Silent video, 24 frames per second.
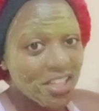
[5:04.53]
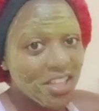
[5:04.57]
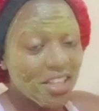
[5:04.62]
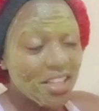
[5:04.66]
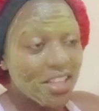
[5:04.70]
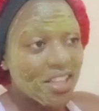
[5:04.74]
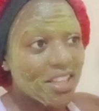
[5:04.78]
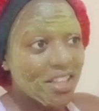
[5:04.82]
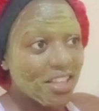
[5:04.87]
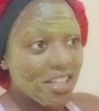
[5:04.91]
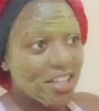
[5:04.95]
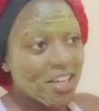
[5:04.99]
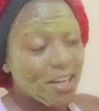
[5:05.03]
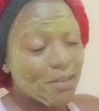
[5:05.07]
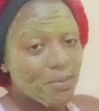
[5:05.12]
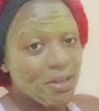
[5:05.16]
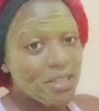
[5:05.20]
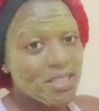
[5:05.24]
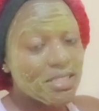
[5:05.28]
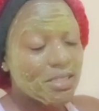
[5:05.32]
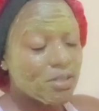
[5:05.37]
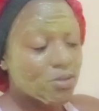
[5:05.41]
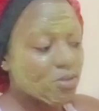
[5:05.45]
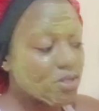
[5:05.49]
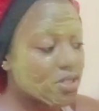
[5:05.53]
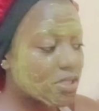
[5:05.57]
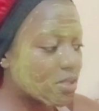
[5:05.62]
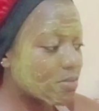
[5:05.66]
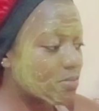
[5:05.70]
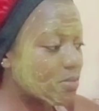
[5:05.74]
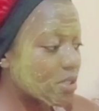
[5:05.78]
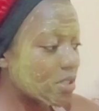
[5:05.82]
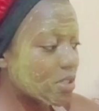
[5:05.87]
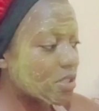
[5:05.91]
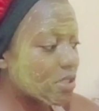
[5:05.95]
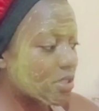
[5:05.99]
It's 20
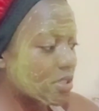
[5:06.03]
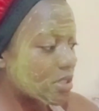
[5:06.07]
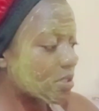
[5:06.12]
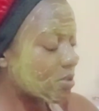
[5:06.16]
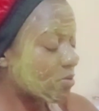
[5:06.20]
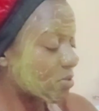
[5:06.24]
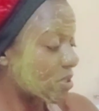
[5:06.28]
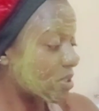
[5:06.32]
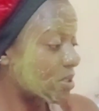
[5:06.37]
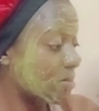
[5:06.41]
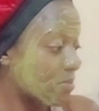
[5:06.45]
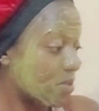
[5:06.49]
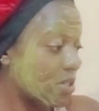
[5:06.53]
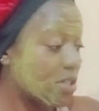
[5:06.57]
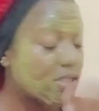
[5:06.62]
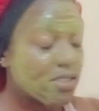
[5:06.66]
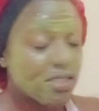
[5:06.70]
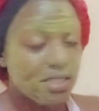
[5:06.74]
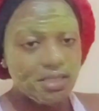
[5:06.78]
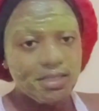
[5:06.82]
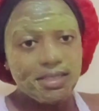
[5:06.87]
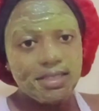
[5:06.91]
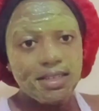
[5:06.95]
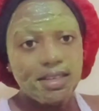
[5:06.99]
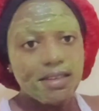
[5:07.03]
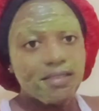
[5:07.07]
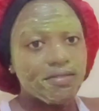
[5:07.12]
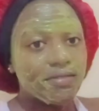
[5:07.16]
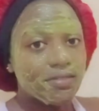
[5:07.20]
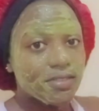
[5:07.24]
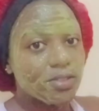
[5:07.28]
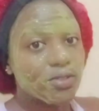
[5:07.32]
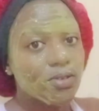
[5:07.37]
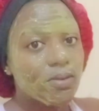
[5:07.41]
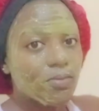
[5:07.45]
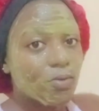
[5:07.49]
minutes. 20 minutes is enough, so
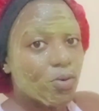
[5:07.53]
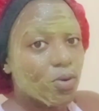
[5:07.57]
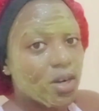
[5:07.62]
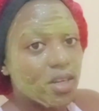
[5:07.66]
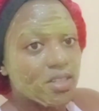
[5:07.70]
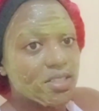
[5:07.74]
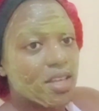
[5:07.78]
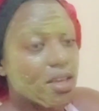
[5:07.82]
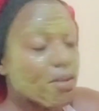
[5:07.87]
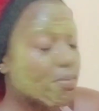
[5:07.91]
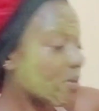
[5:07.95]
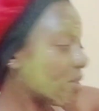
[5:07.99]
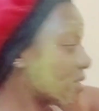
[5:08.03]
I'm gonna time it.